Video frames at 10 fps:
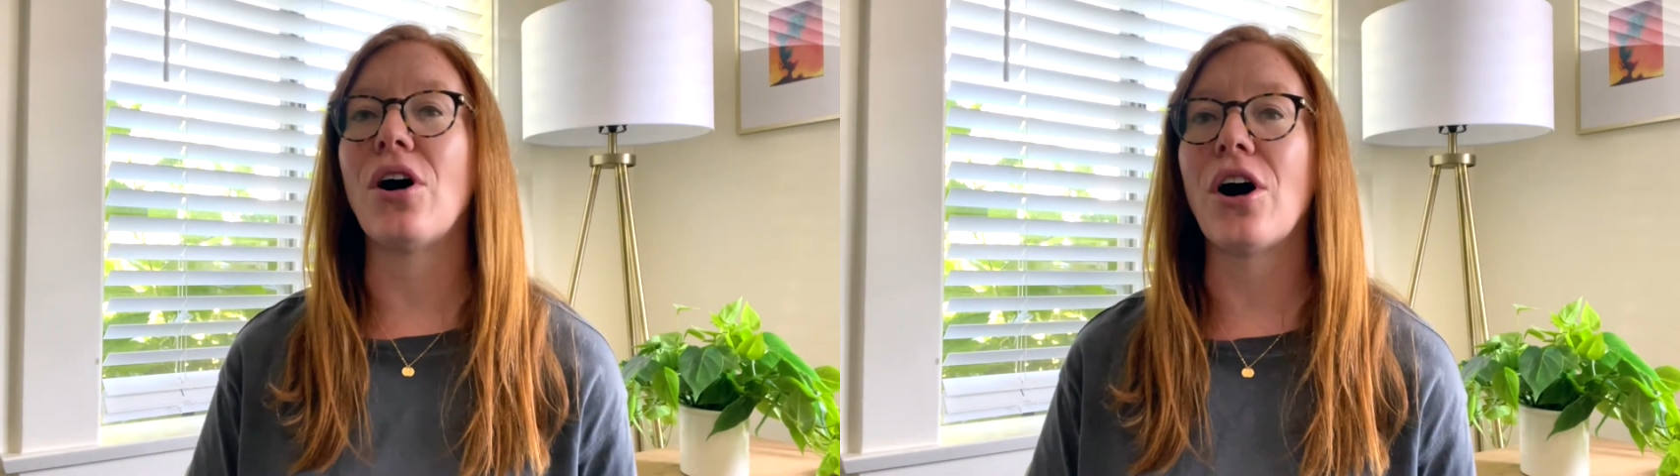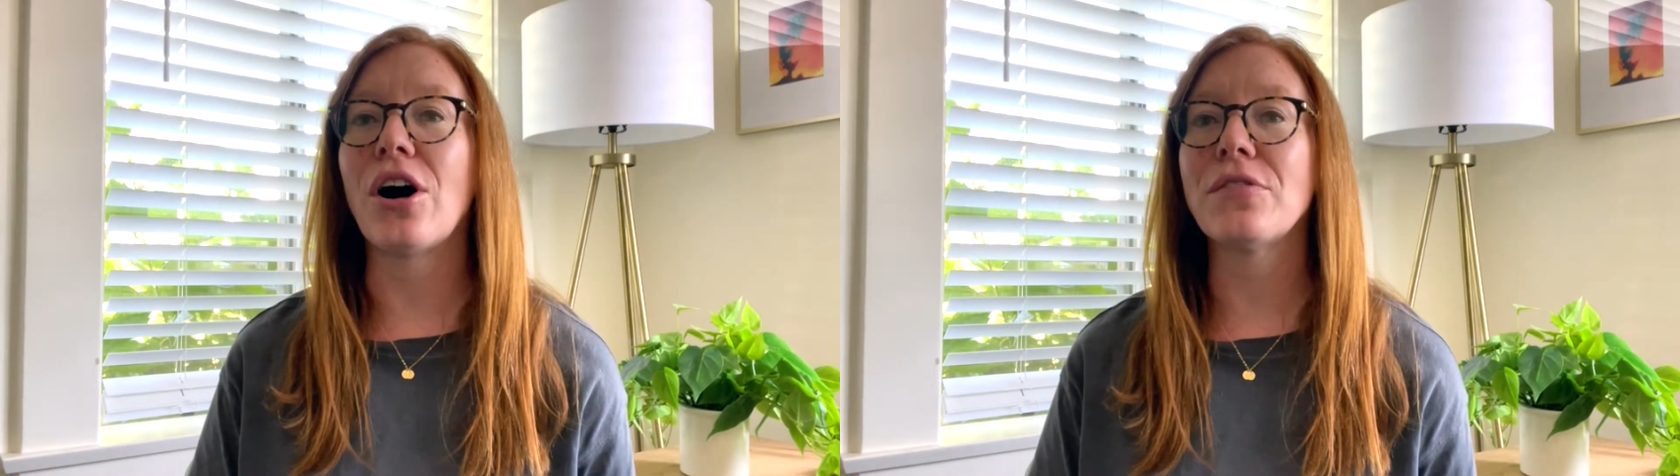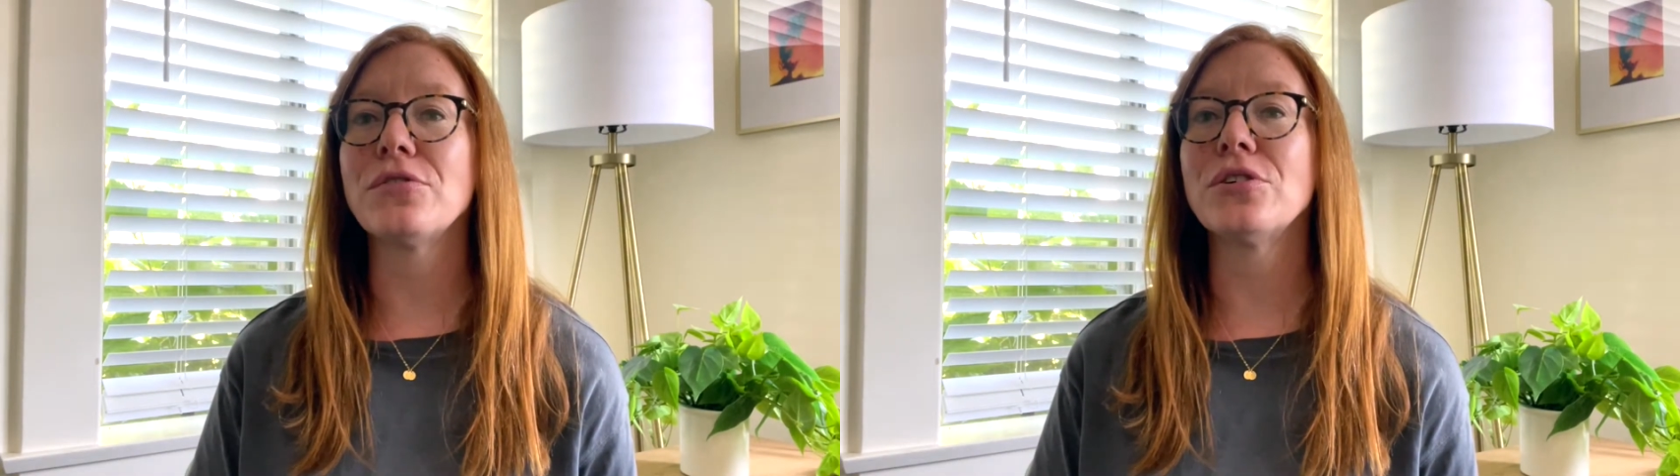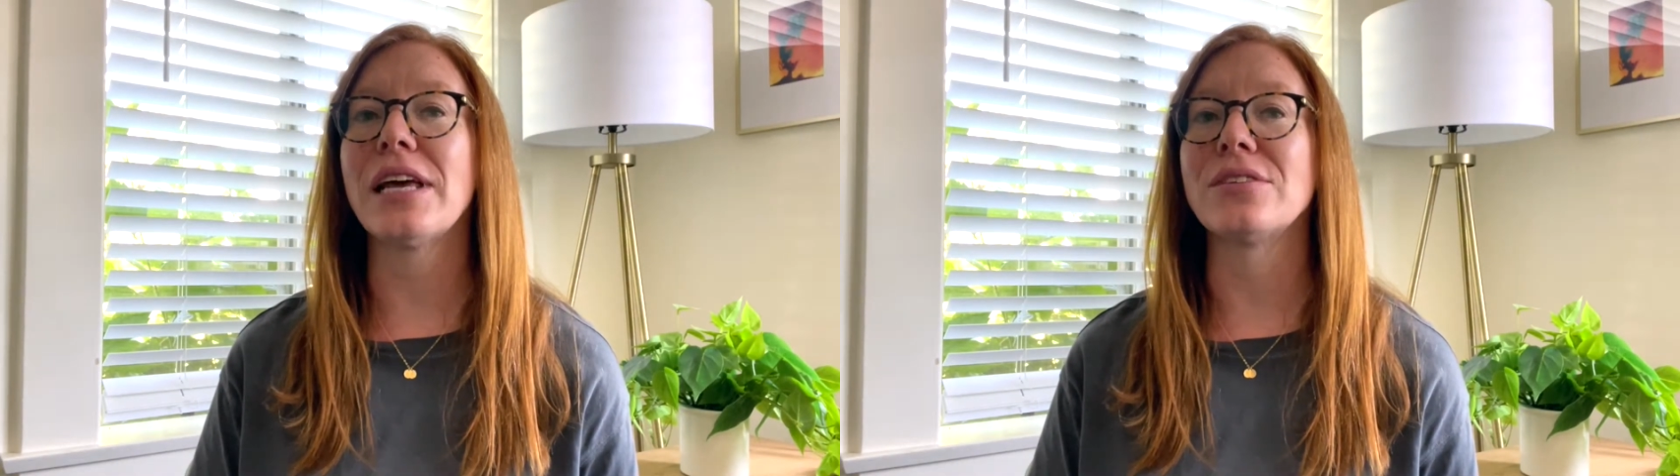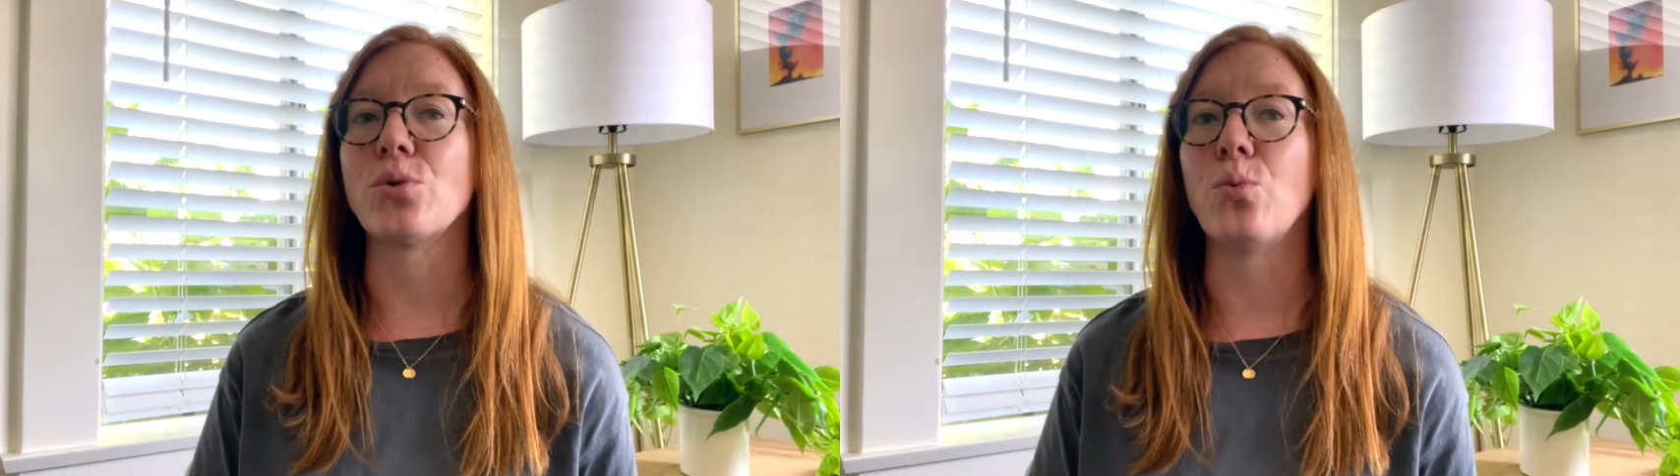offered
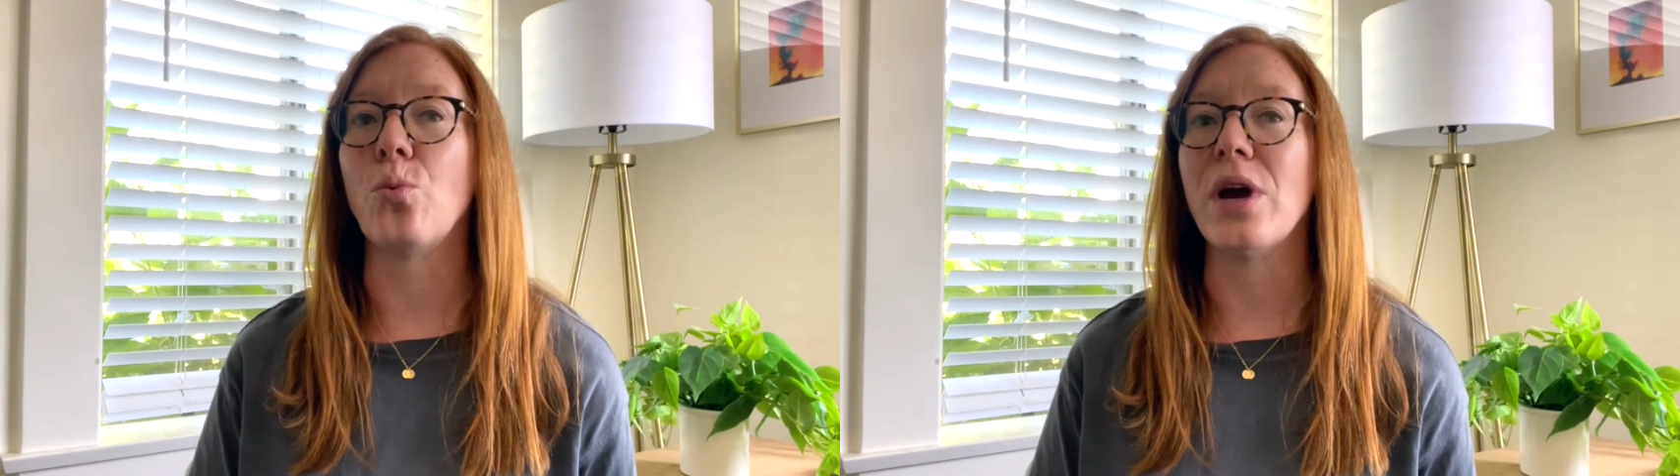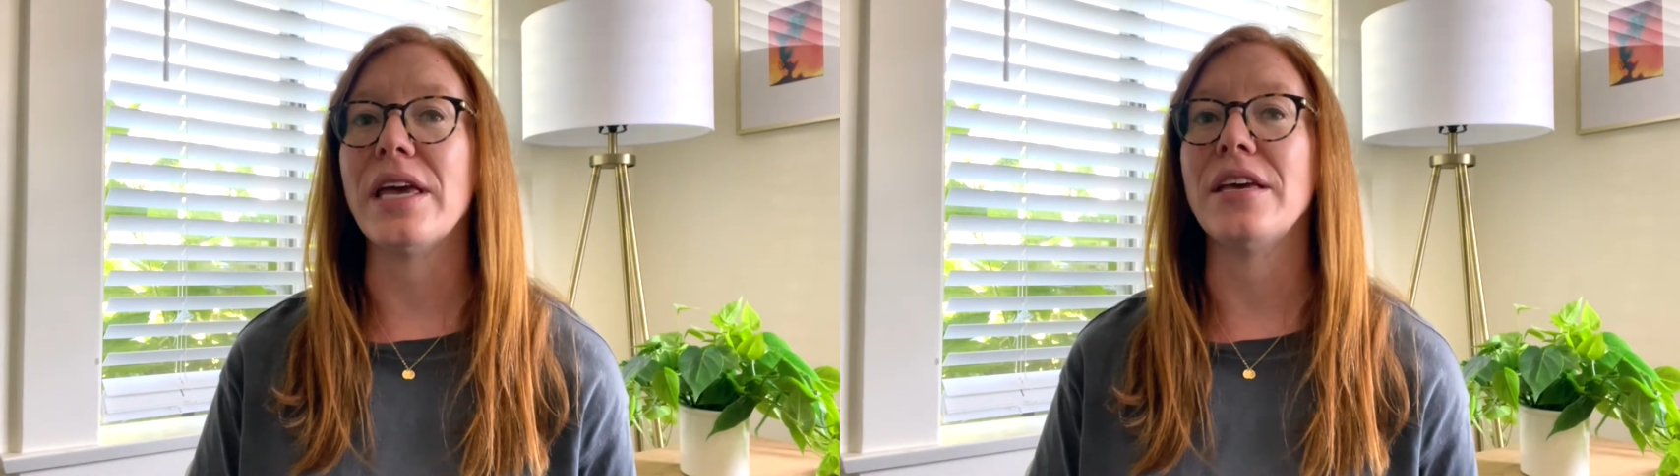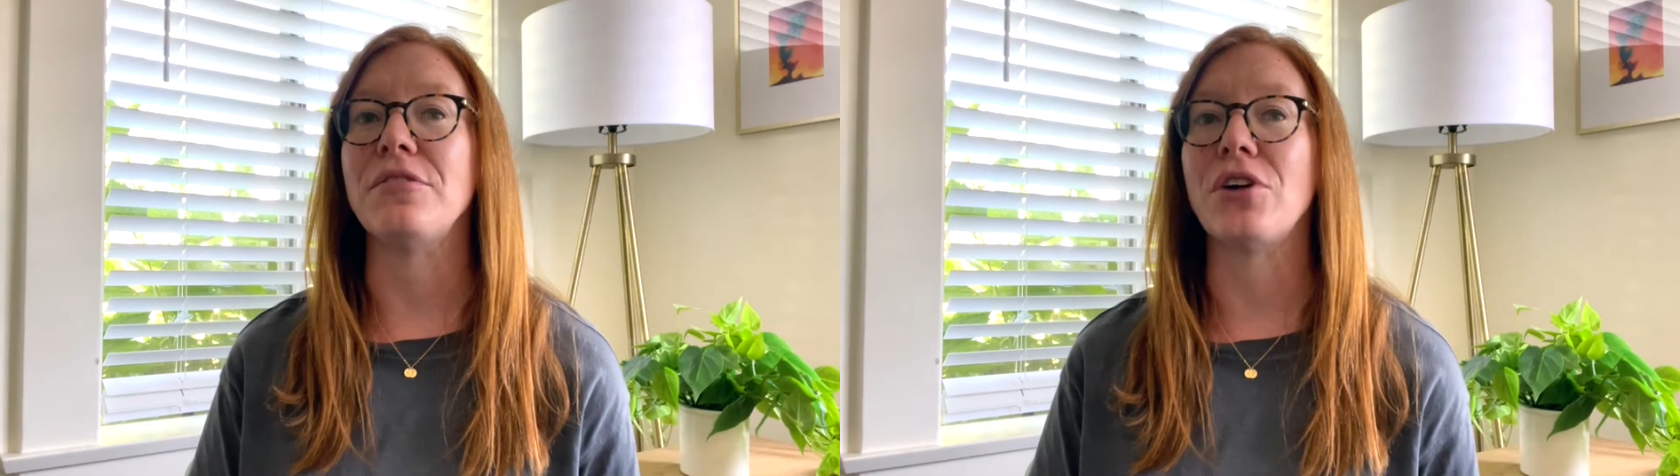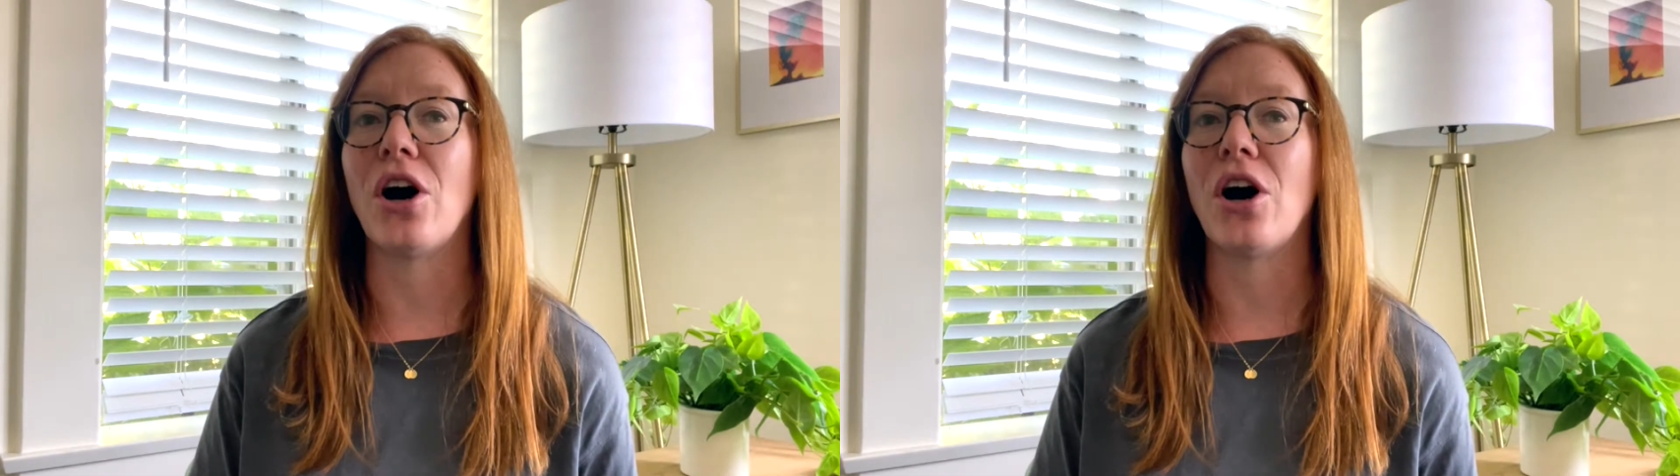as a wave